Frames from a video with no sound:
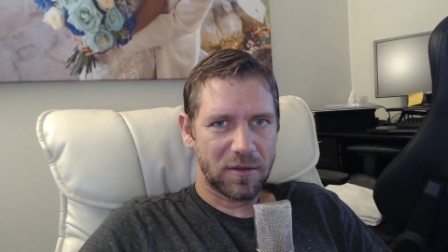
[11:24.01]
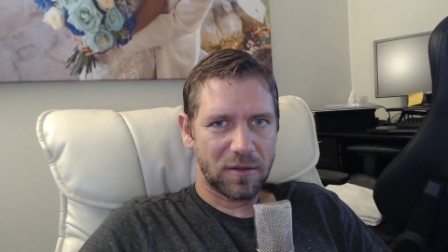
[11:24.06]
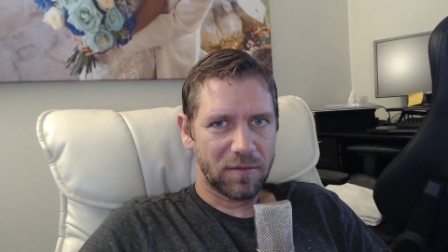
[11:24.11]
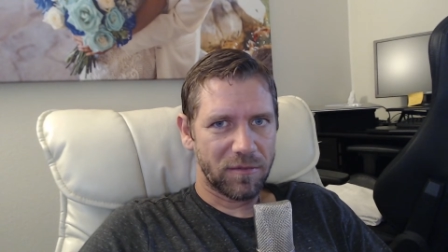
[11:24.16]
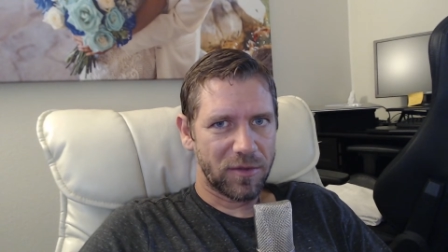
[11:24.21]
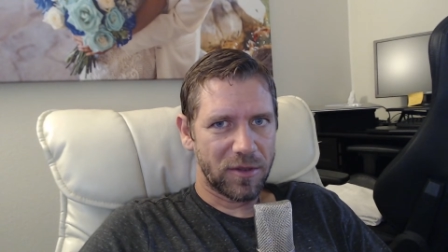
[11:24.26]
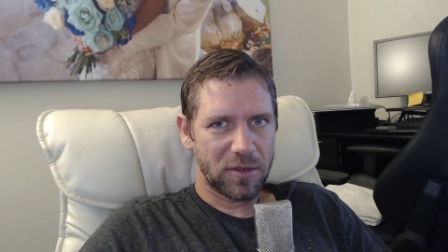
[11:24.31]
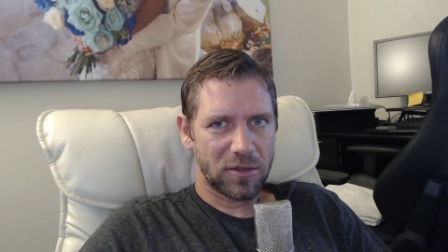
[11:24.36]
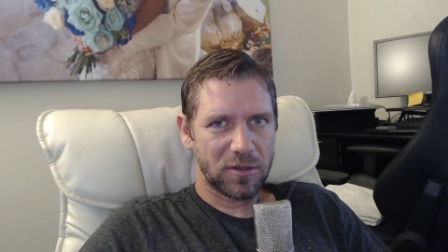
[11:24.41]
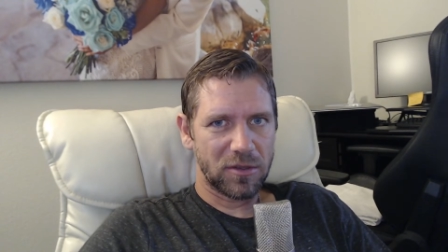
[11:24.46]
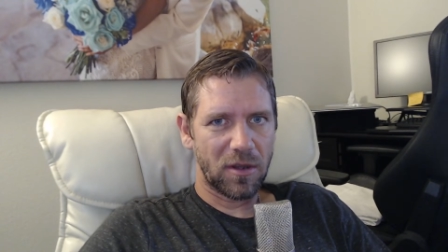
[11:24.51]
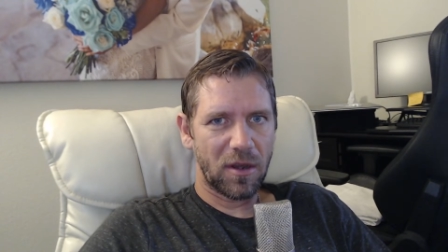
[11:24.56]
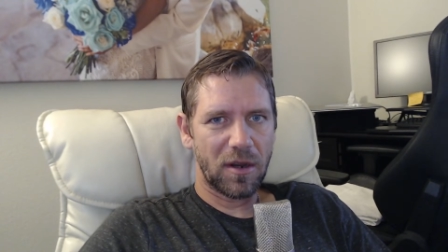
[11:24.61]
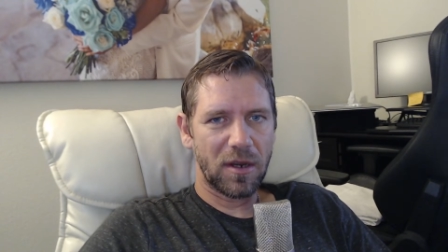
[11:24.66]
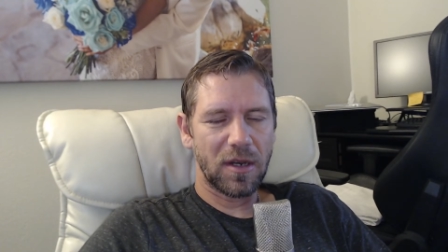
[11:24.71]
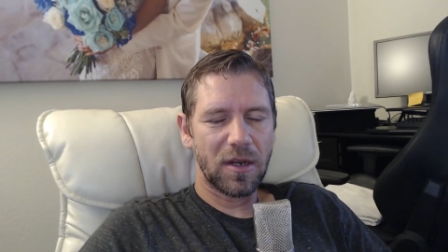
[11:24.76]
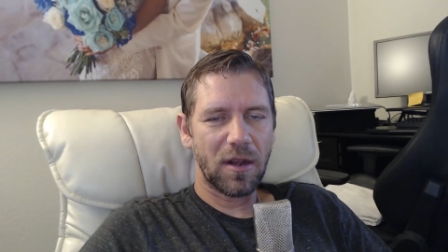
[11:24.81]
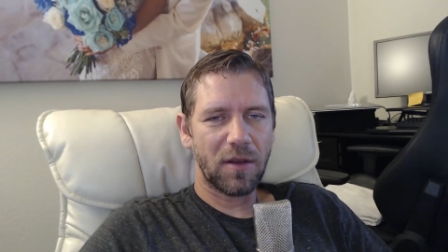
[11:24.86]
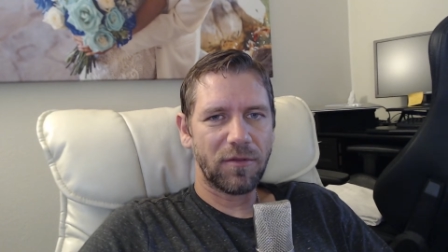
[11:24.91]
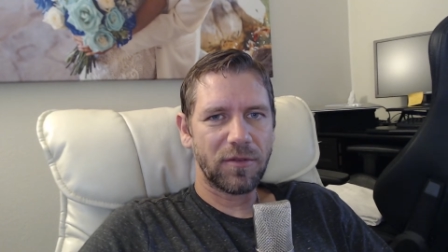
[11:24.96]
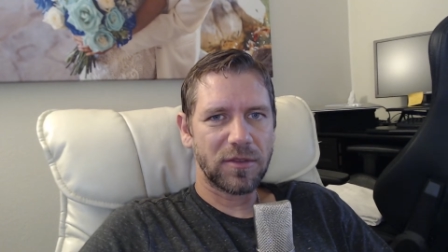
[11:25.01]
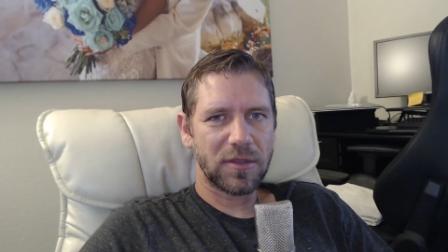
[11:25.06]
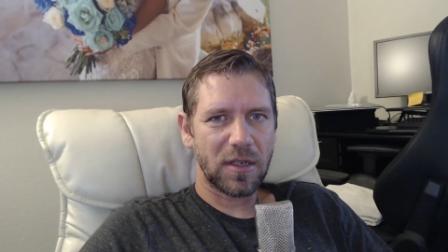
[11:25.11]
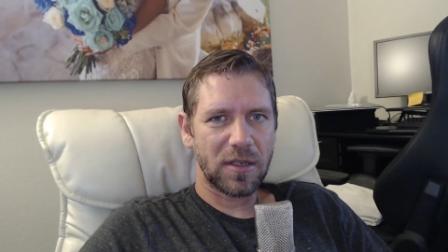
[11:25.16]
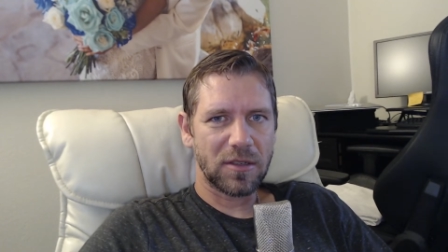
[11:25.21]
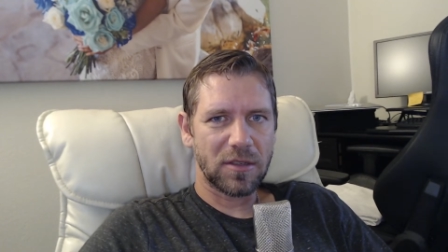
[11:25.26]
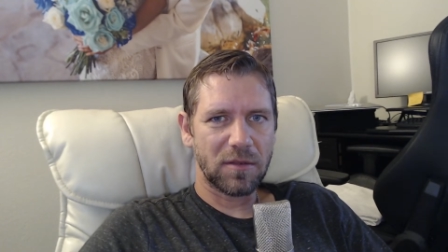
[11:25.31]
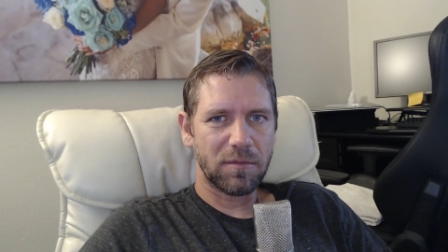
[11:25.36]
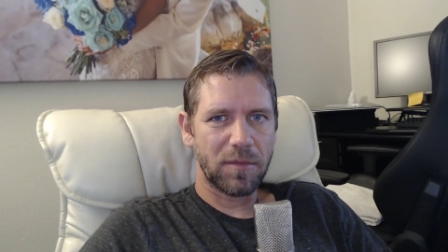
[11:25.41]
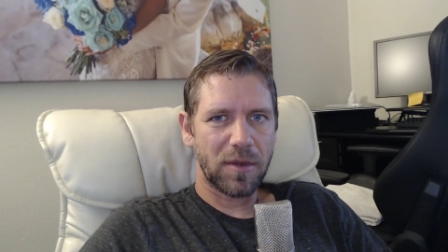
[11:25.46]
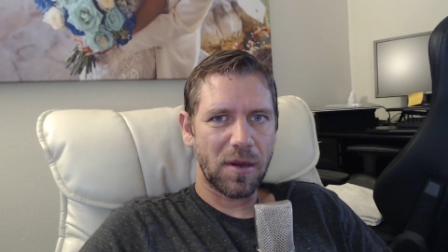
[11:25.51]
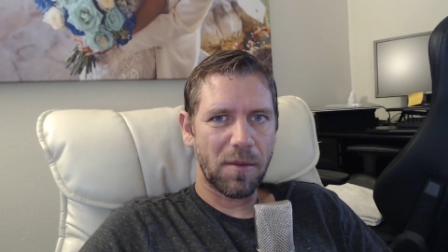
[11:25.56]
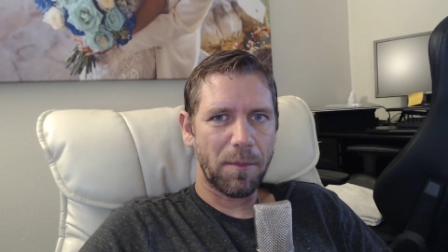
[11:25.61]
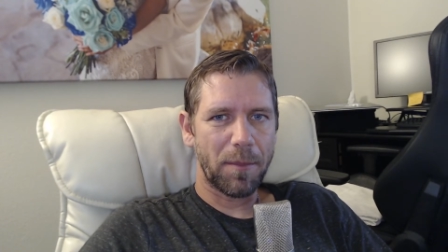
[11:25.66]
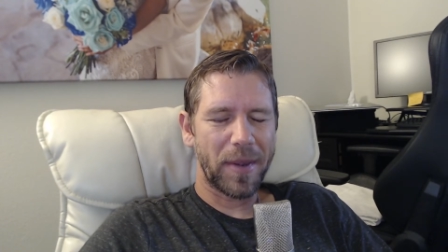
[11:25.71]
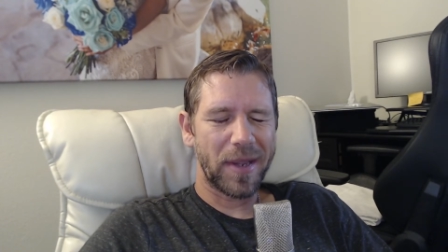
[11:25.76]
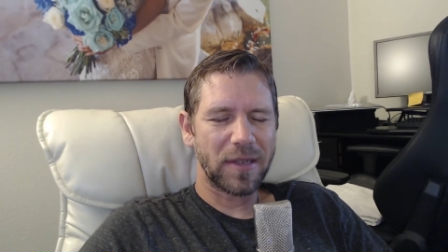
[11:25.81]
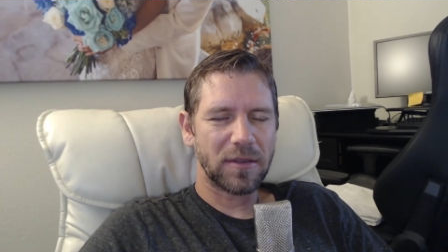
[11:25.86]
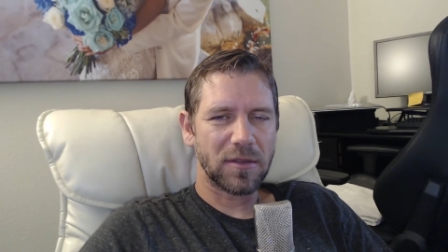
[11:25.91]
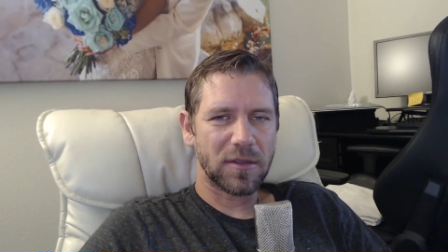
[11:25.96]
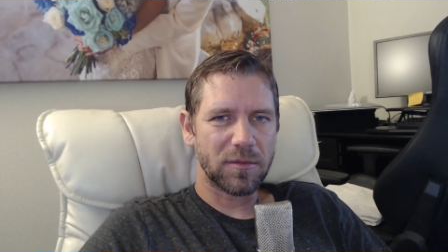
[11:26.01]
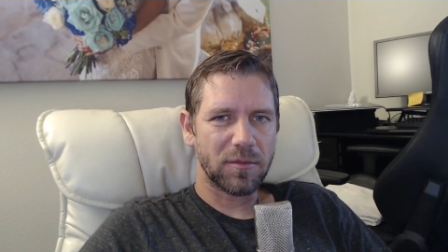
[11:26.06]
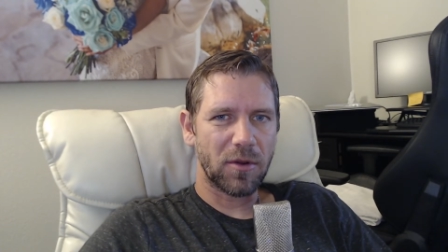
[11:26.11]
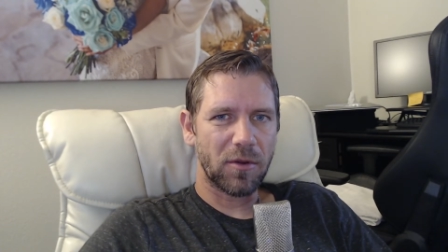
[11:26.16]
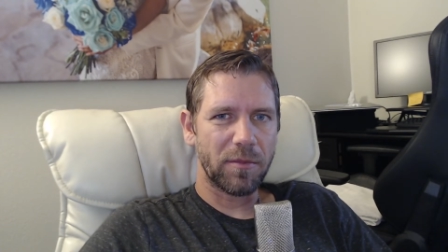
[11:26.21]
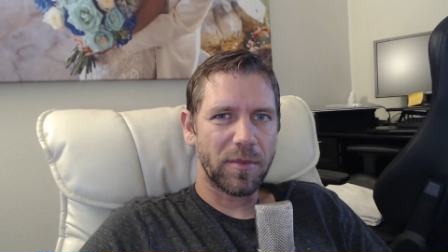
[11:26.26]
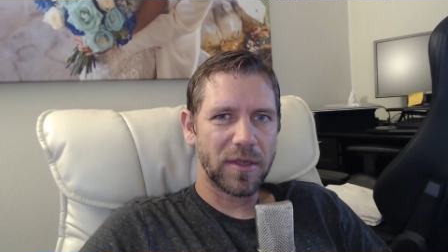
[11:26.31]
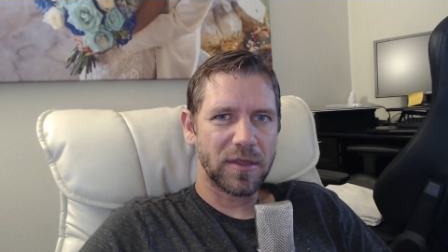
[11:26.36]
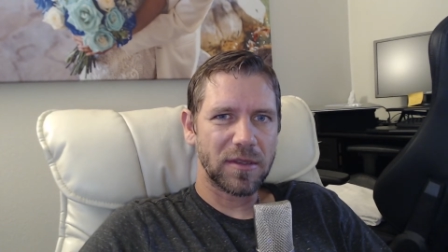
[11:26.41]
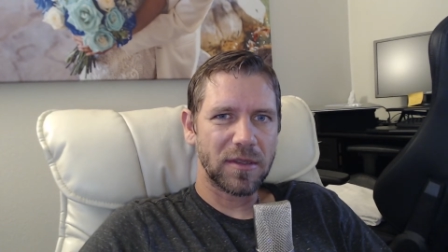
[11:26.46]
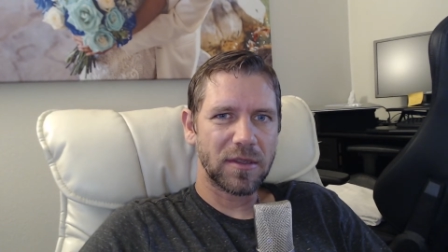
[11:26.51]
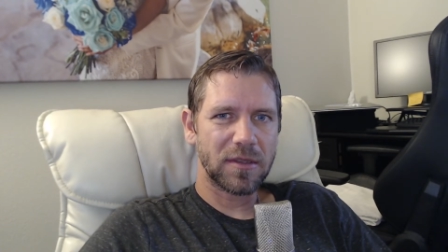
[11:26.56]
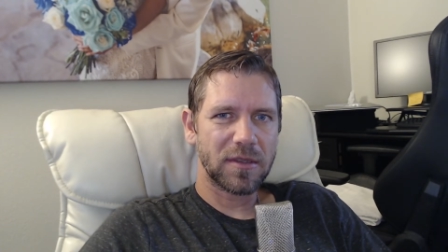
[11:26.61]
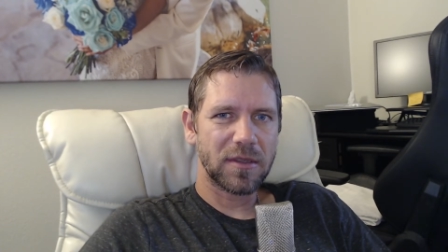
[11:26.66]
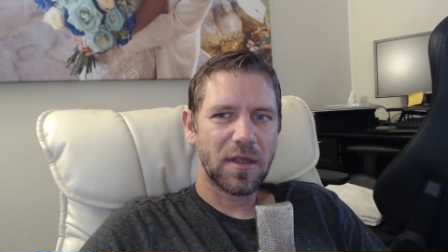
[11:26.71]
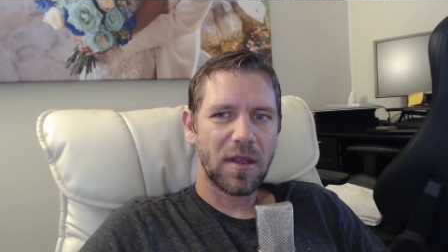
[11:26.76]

there's not enough attention being paid to small business